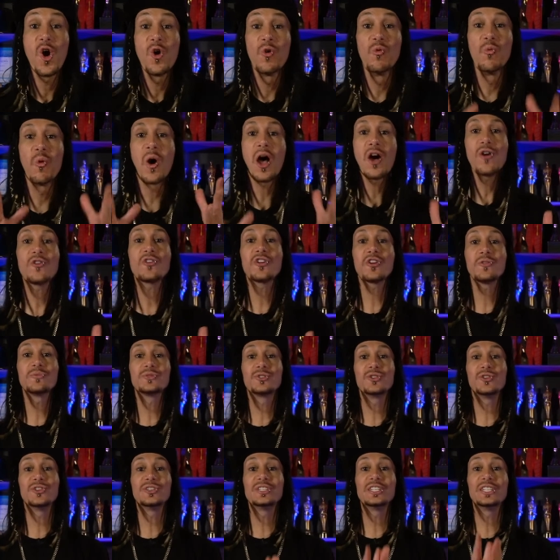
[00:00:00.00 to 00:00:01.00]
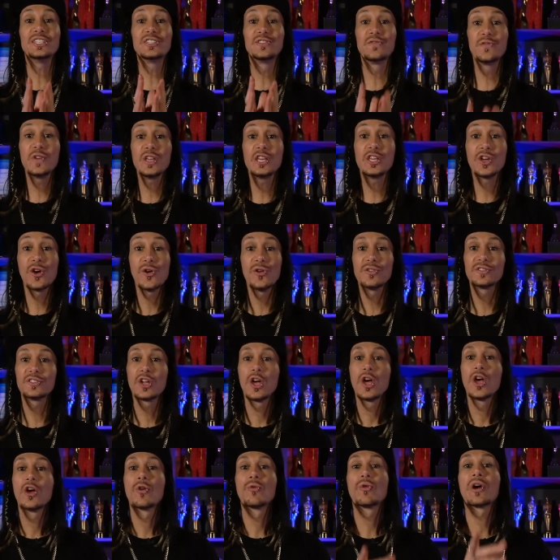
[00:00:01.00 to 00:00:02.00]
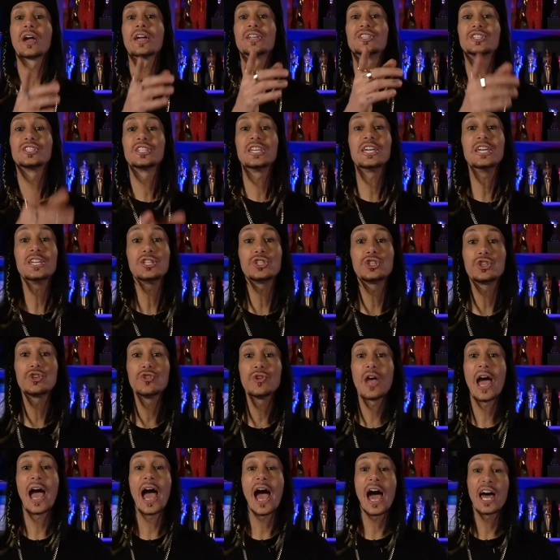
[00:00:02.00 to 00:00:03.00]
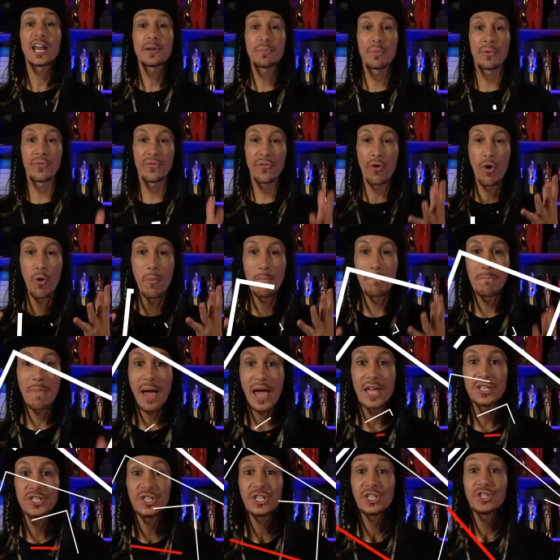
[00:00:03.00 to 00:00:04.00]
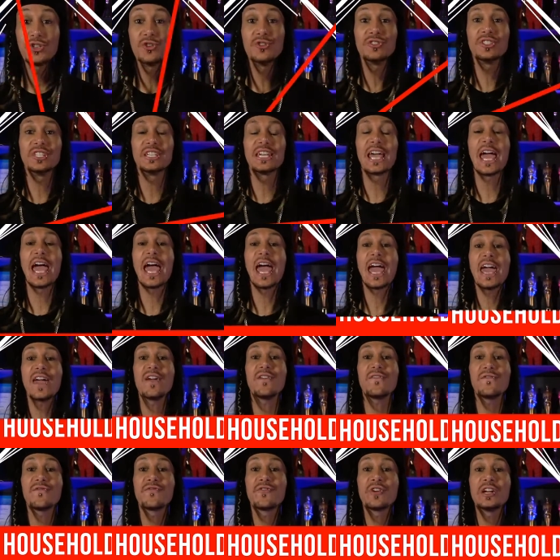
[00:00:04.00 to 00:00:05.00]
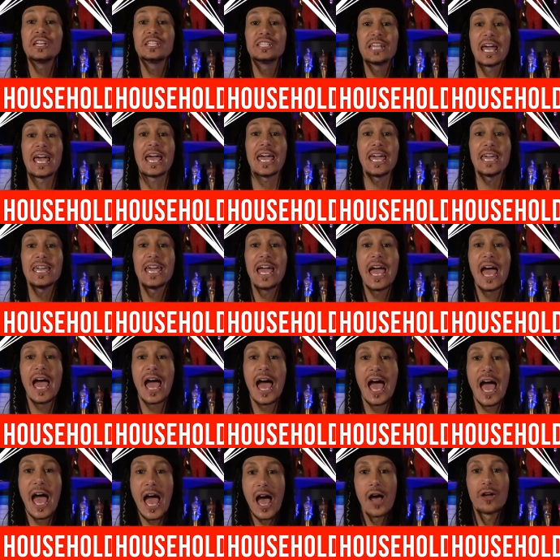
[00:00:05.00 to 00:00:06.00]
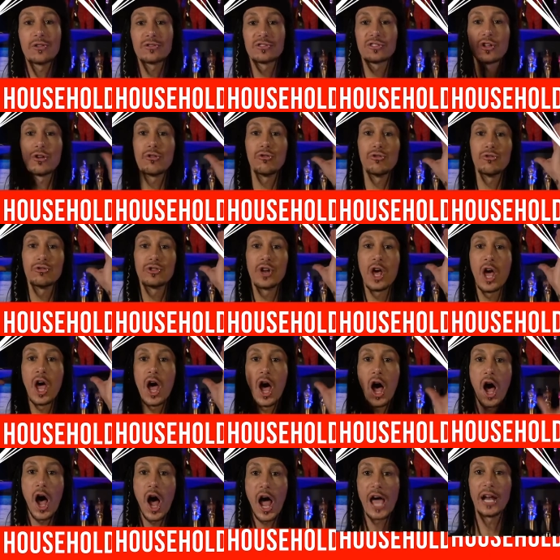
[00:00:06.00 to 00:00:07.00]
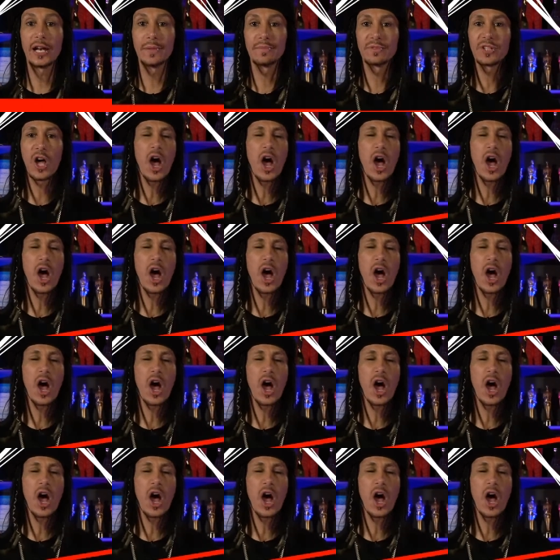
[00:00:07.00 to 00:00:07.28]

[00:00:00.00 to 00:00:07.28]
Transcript: Welcome to these videos where I teach you how to perform magic using everyday household items.